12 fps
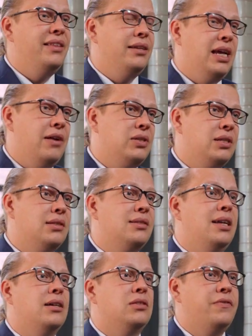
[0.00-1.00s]
inheritance
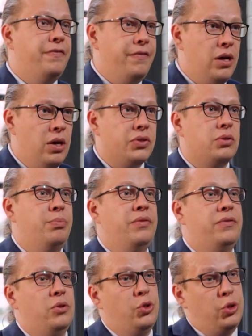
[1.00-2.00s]
tax first
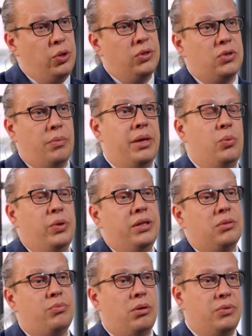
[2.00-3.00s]
before doing something with this
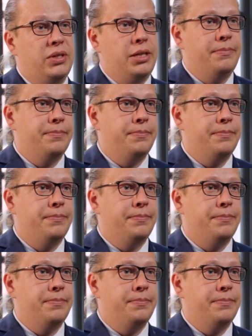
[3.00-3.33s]
property.